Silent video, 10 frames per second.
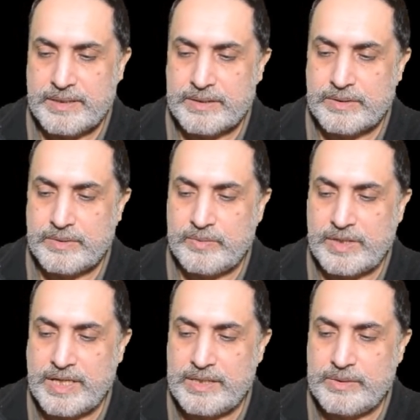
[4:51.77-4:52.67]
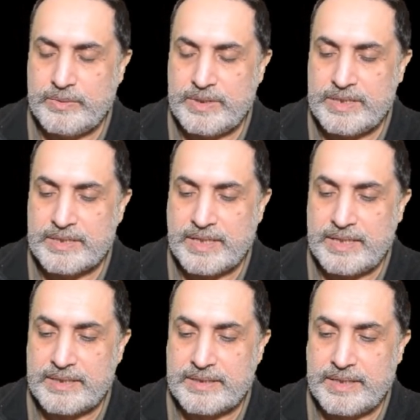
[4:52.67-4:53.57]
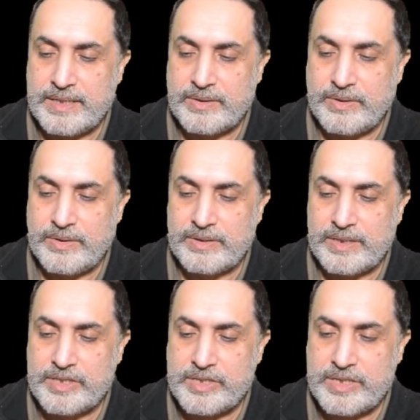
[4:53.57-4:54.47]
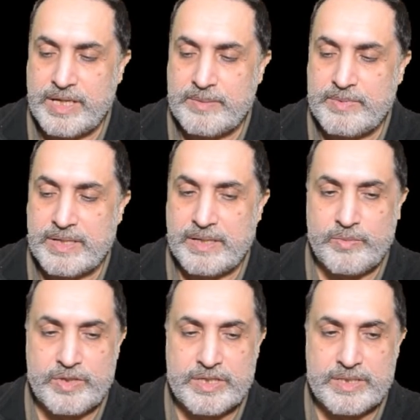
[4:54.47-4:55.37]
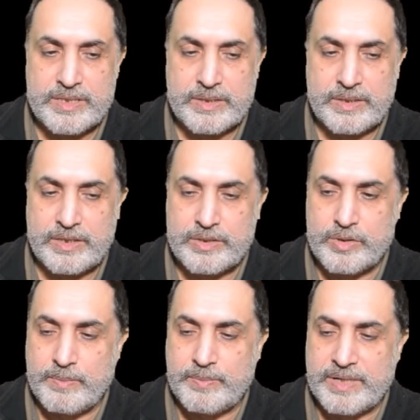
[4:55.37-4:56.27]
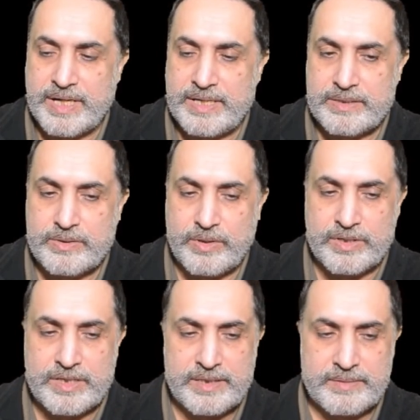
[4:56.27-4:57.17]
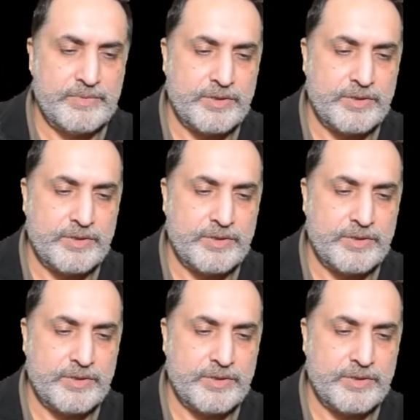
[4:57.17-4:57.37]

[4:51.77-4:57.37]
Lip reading: So what I'll do is I'll click on the share button, which is on the top right corner.